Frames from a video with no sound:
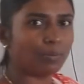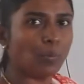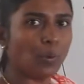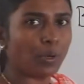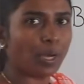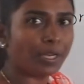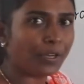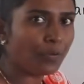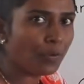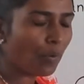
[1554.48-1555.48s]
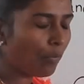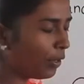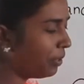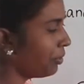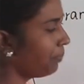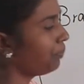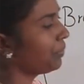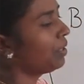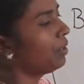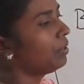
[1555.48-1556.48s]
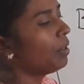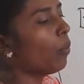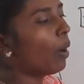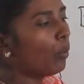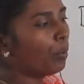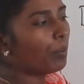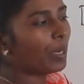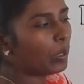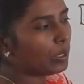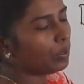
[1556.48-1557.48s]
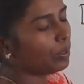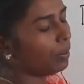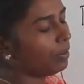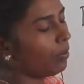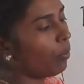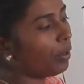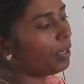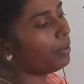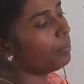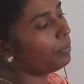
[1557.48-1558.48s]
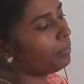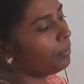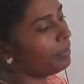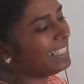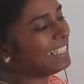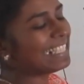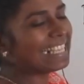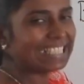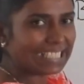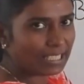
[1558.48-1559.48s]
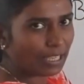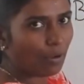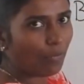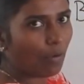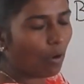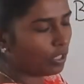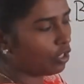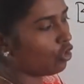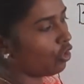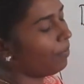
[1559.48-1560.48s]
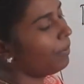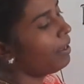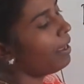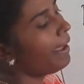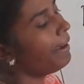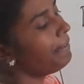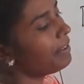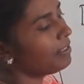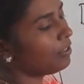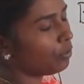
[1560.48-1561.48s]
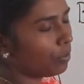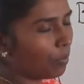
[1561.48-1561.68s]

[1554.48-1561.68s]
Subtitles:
more a review of it. The water which is consisting of oxygen enters into the